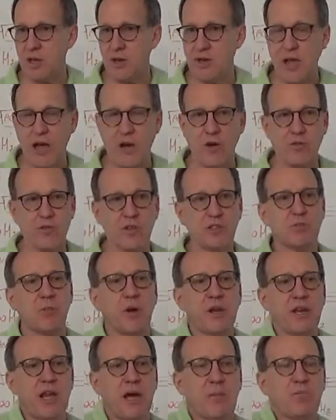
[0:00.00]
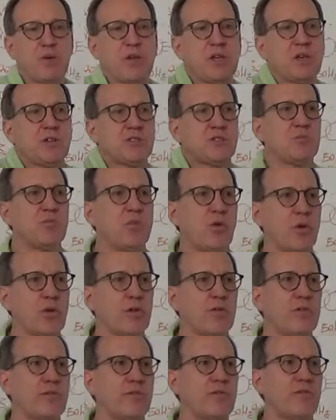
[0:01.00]
Now, this might not be as
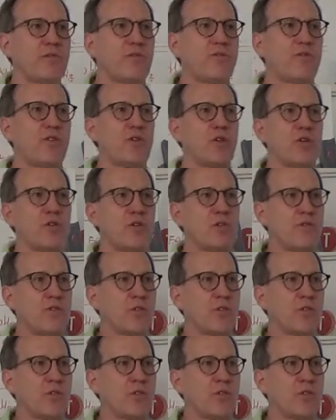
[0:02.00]
important for